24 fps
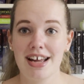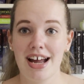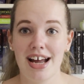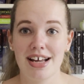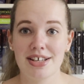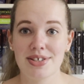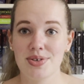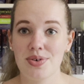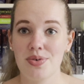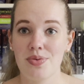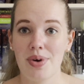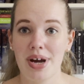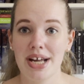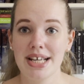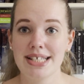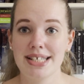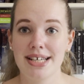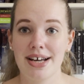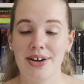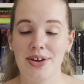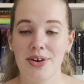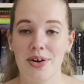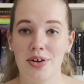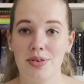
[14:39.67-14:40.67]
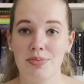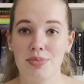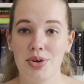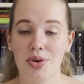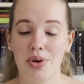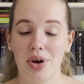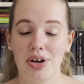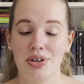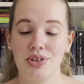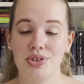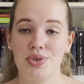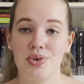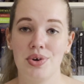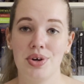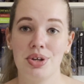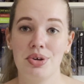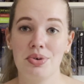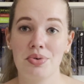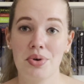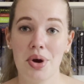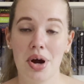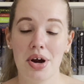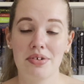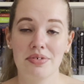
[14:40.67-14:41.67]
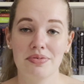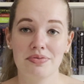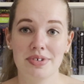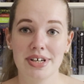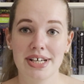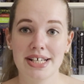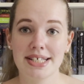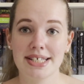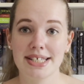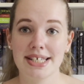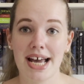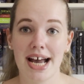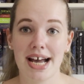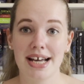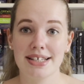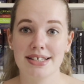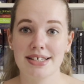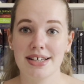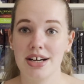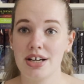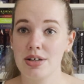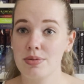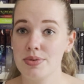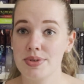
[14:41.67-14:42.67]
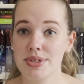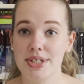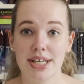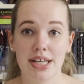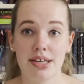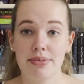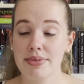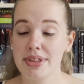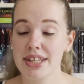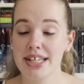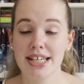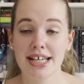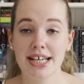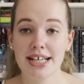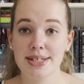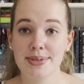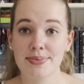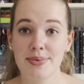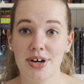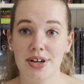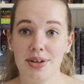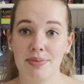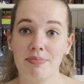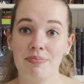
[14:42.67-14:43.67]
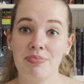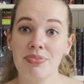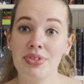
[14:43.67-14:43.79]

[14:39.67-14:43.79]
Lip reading: As always, I hope you are enjoying your current reads, and I will see you in the next one.